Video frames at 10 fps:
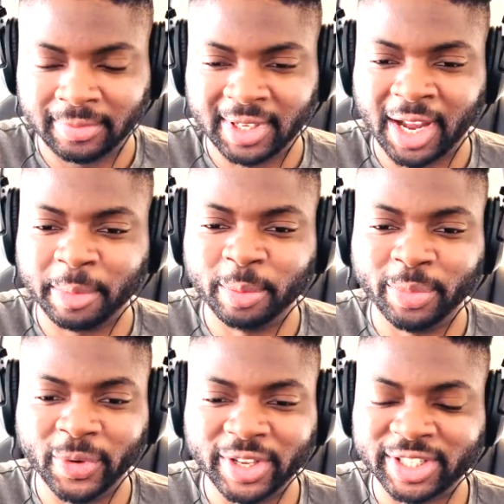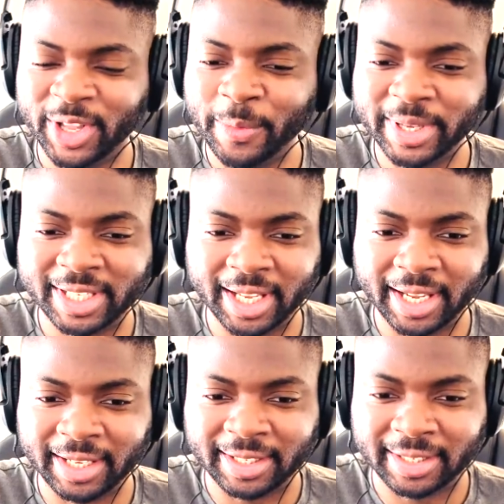Come on, boys. No
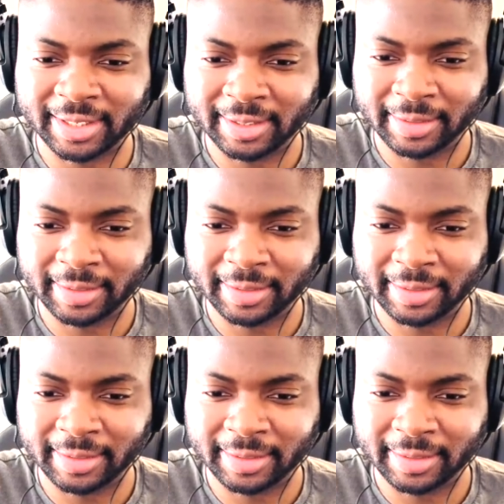mistakes.